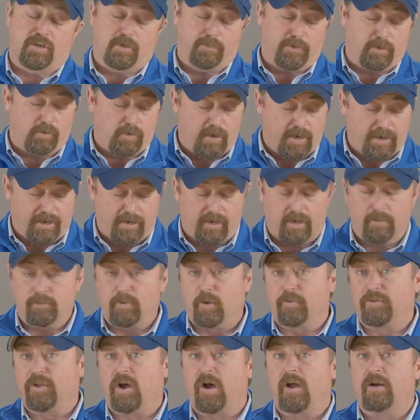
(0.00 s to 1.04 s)
are gonna be running in
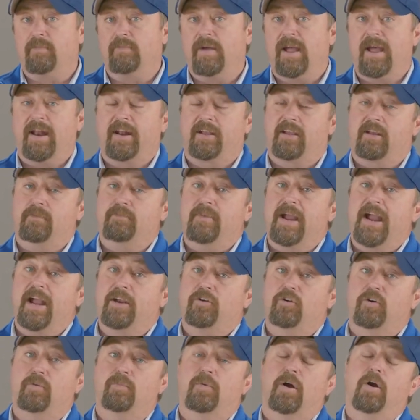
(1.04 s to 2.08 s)
both automatic and
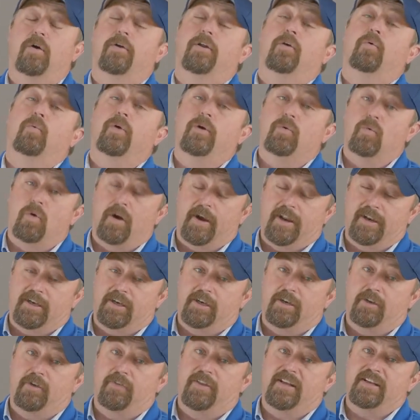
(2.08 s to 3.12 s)
manual mode, and we wanna
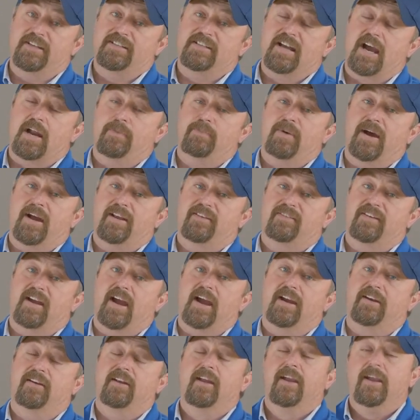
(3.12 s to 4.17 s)
do these
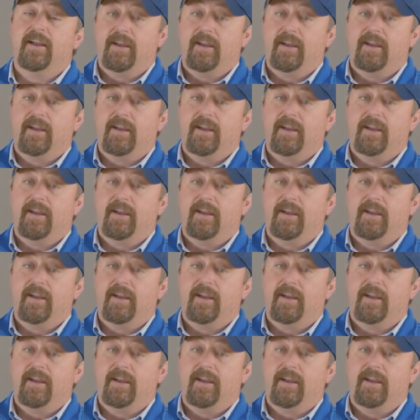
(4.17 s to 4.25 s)
side-by-side